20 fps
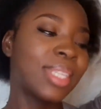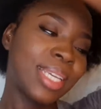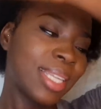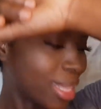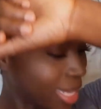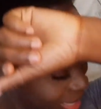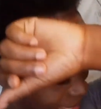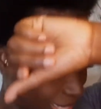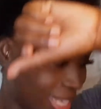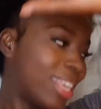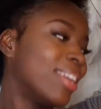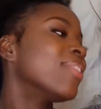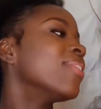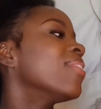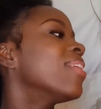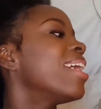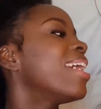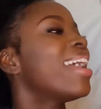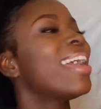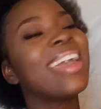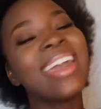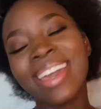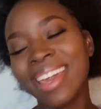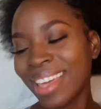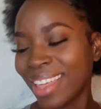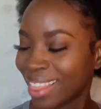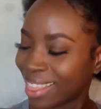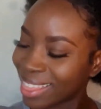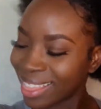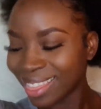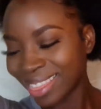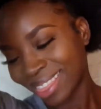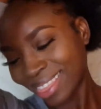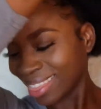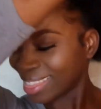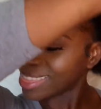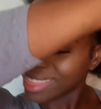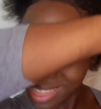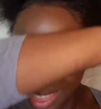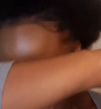thank you, hey,
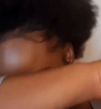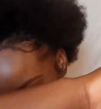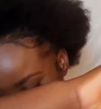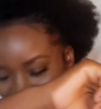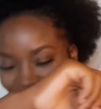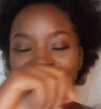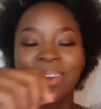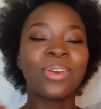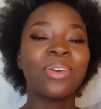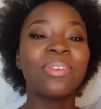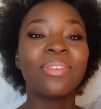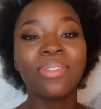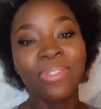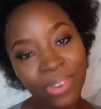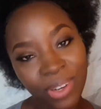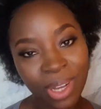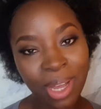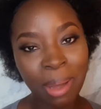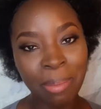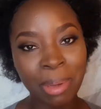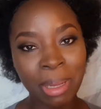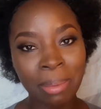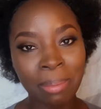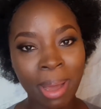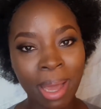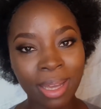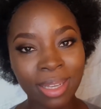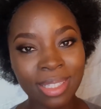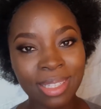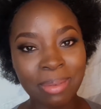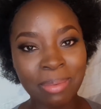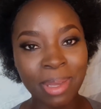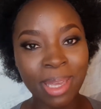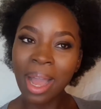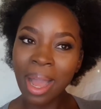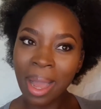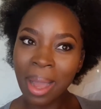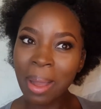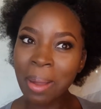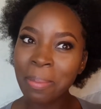thank you for coming back to me.
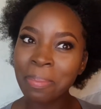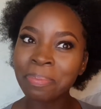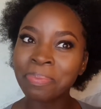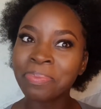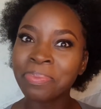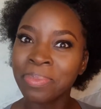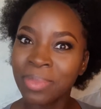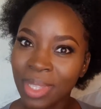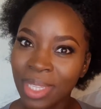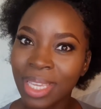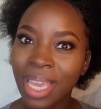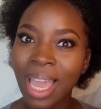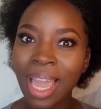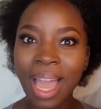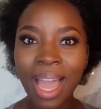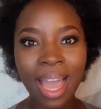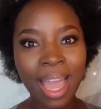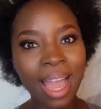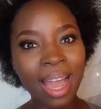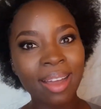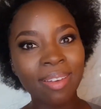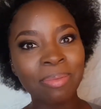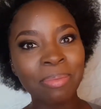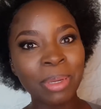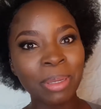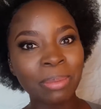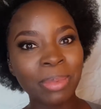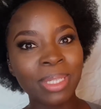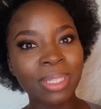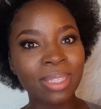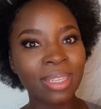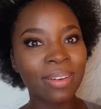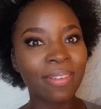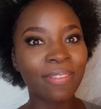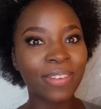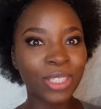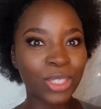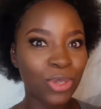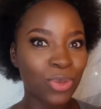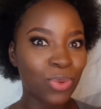Yeah, I have been missing
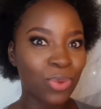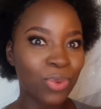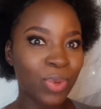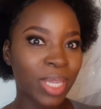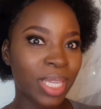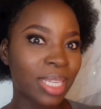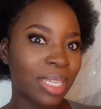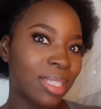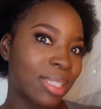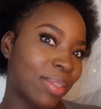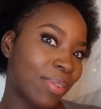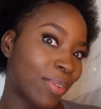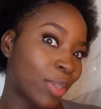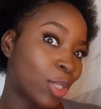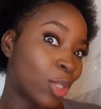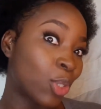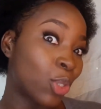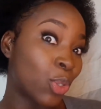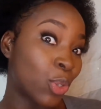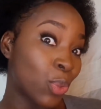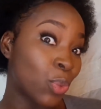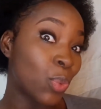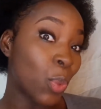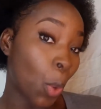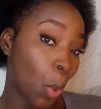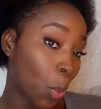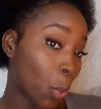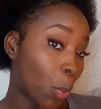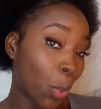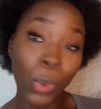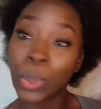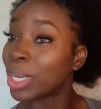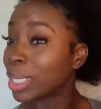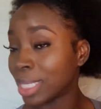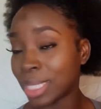for 2 weeks, for 2 whole